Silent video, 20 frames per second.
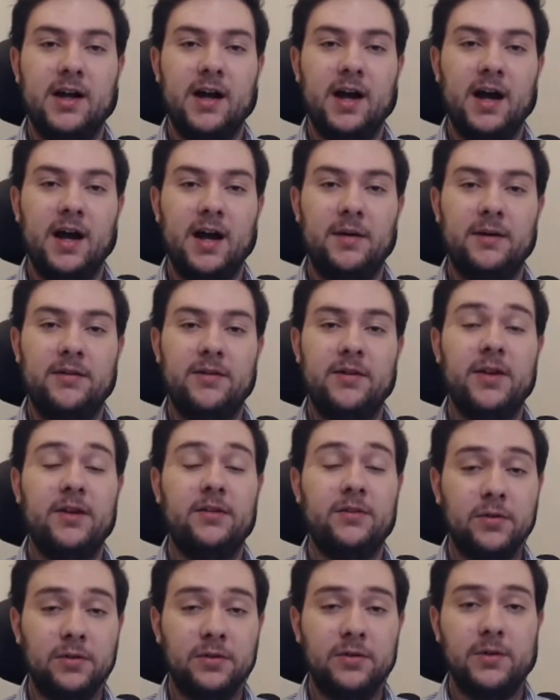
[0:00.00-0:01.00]
Uh, so there's
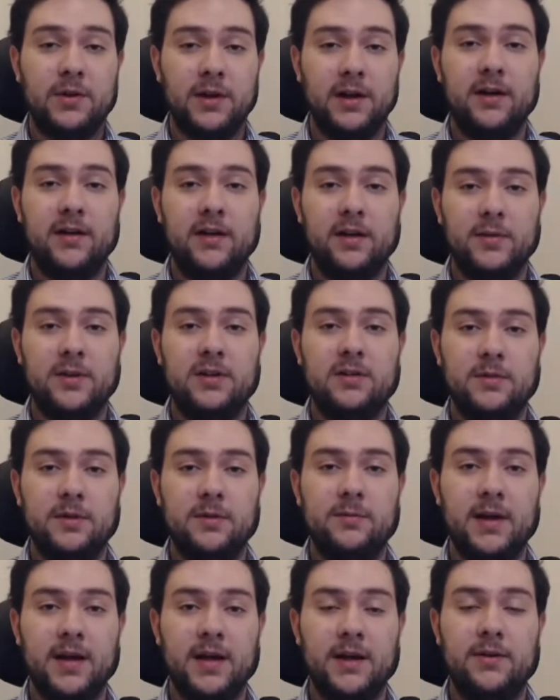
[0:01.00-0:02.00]
also an argument to be
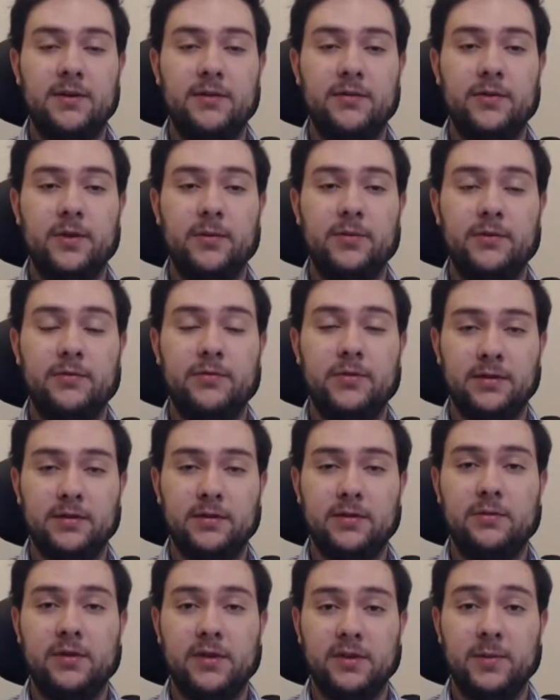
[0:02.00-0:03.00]
made that from the
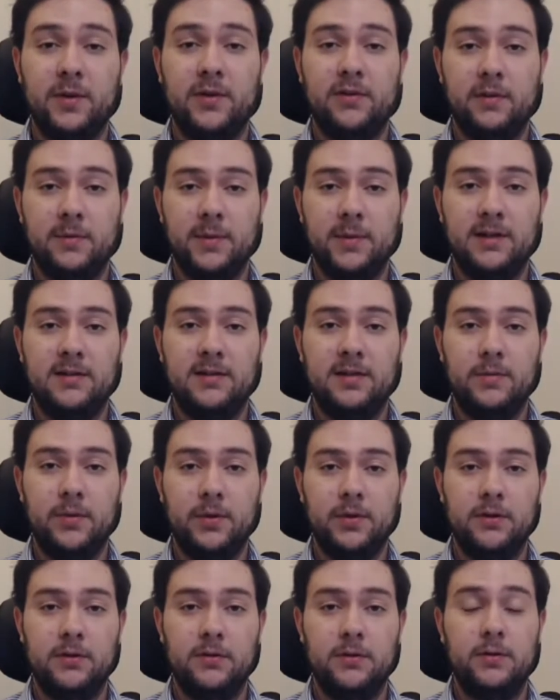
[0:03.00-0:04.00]
fiscal responsibility
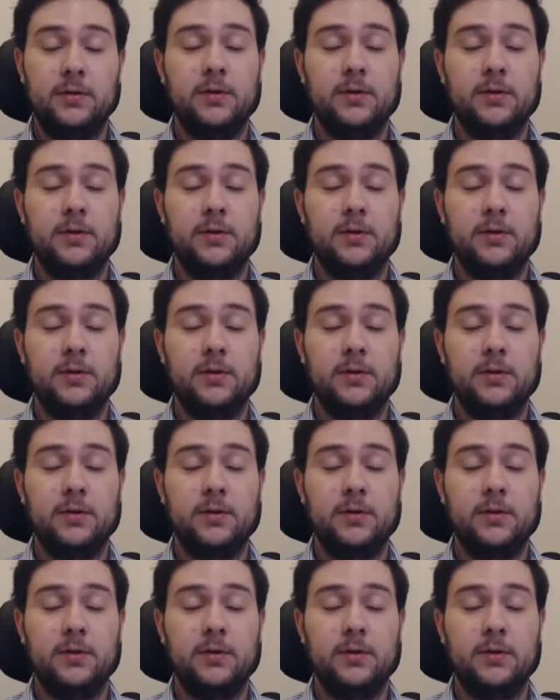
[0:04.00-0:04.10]
point of view,